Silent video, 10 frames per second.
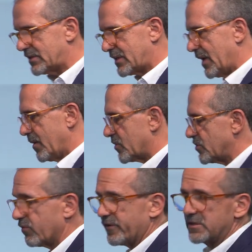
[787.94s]
Nestlé in
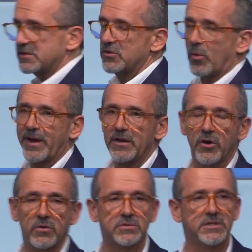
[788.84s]
Brazil. First, nobody
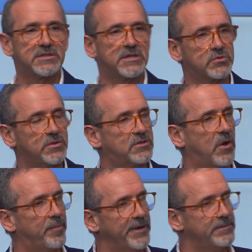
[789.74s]
knows it's a Swiss
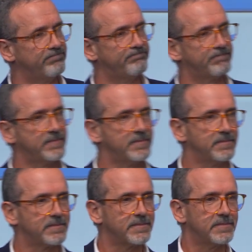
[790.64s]
company.
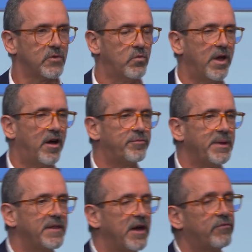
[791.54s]
We have
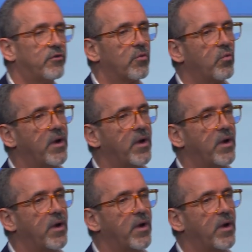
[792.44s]
been there for